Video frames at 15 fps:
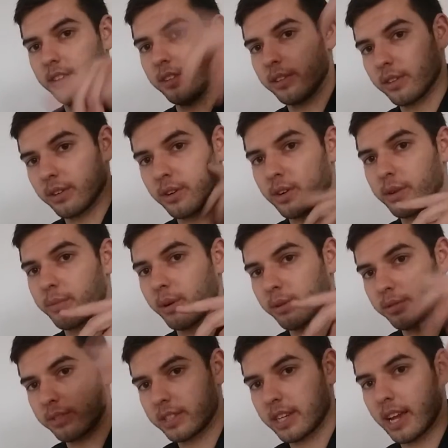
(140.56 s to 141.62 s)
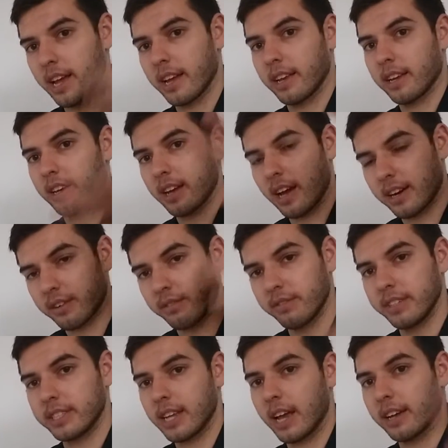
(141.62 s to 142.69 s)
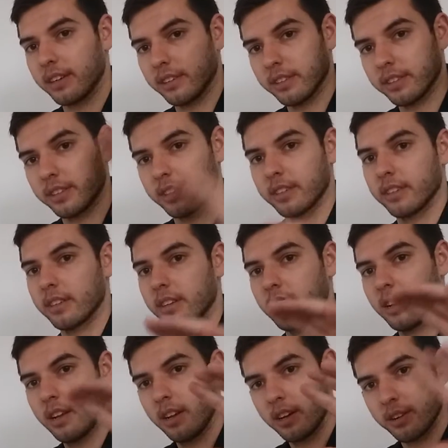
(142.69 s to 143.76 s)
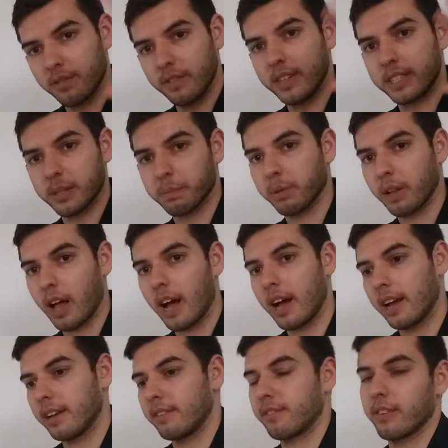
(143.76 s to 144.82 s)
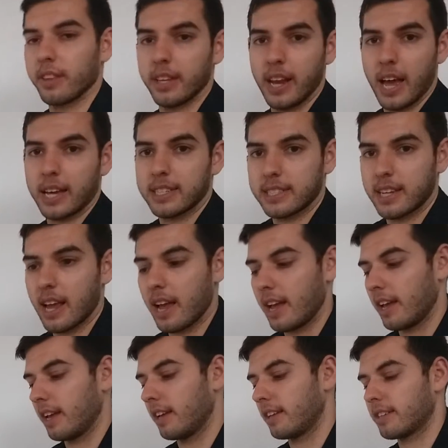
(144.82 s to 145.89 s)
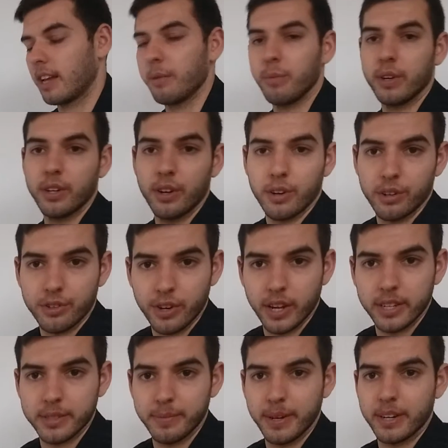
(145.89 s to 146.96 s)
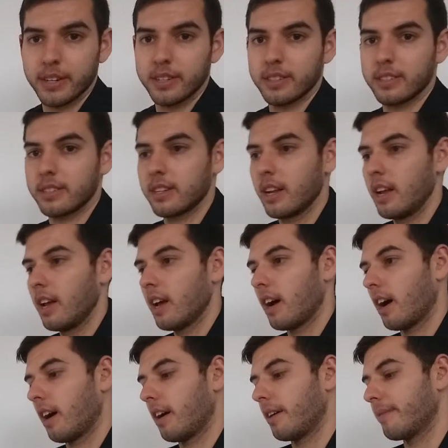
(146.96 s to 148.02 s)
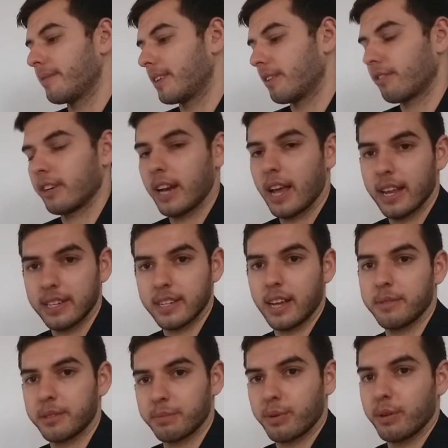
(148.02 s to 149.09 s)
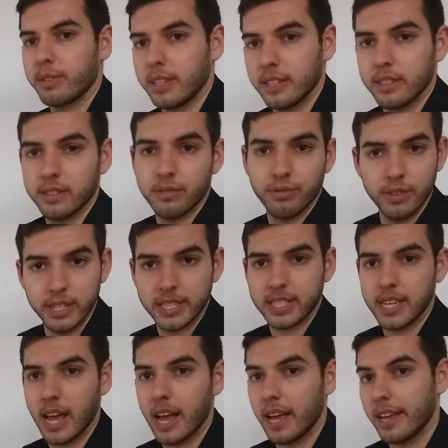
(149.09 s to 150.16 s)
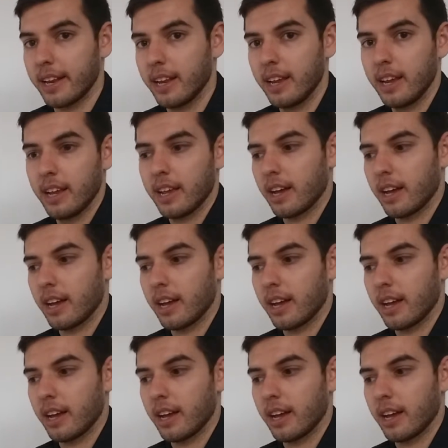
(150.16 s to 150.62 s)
Your hormones get kind of recycled and resupplied for the next day. Same with neurotransmitters, different enzymes and proteins reset.